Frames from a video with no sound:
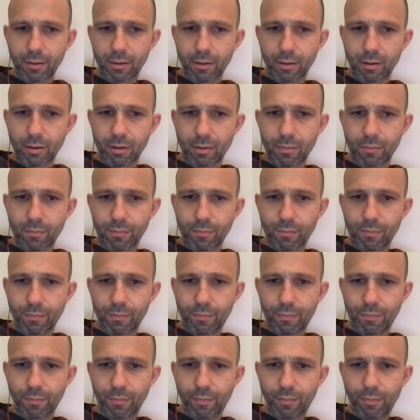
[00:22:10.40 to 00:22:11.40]
Um,
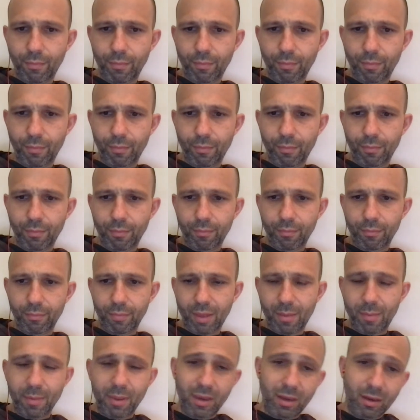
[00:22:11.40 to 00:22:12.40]

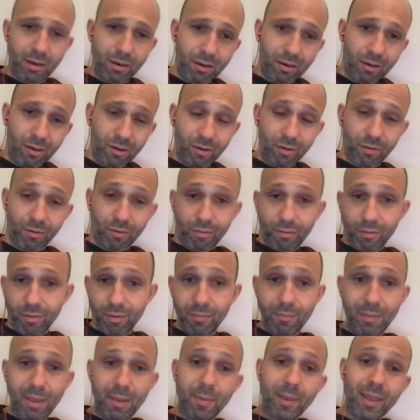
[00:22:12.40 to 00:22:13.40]
I mean,
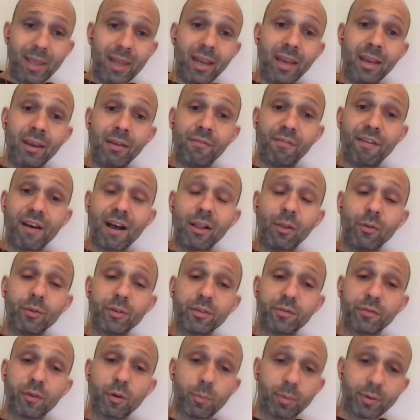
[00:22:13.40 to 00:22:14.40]
maybe he didn't follow
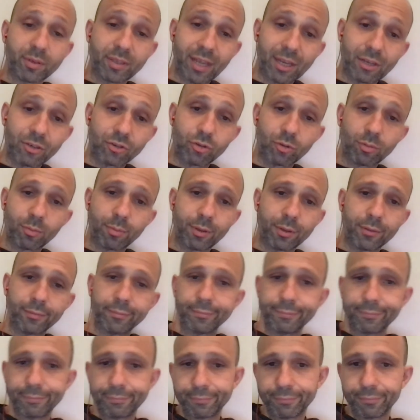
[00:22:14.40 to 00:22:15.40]
his full potential,
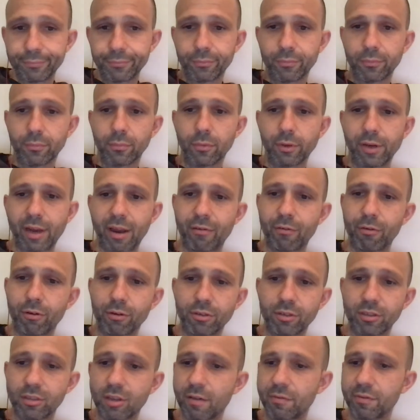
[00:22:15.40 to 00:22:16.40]
but
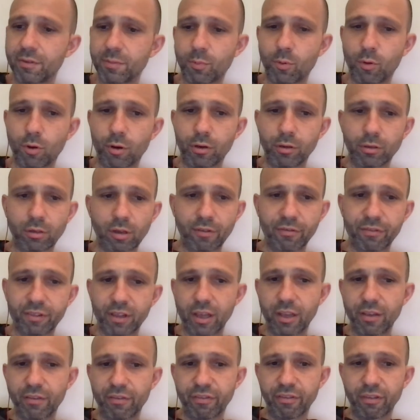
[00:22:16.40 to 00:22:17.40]
whatever. It's tough sport, tough
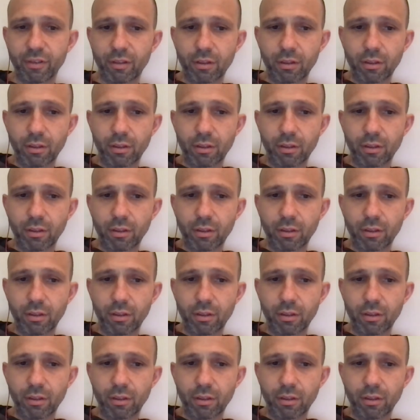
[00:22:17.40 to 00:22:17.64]
life.